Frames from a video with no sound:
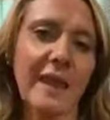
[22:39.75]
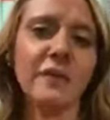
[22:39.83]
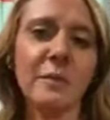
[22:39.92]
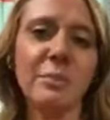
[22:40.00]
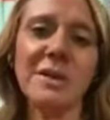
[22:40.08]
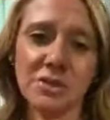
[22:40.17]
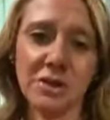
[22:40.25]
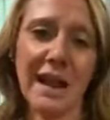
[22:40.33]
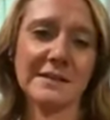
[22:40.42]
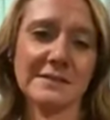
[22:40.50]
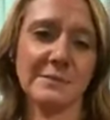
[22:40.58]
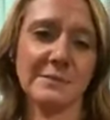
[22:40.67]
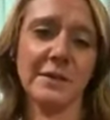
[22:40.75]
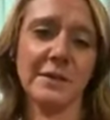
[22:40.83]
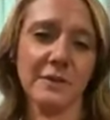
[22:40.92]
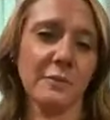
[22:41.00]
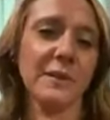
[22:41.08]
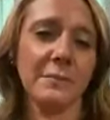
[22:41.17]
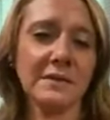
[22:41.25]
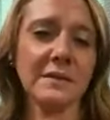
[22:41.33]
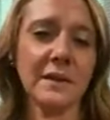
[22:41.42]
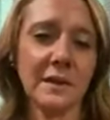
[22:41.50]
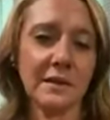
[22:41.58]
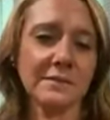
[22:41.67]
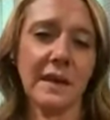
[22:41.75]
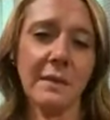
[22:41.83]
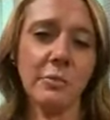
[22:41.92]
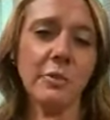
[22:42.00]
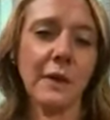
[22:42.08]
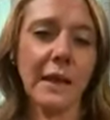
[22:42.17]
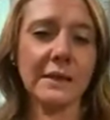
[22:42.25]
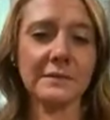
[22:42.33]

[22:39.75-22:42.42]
every pitcher has to be a little bit mentally unstable, right?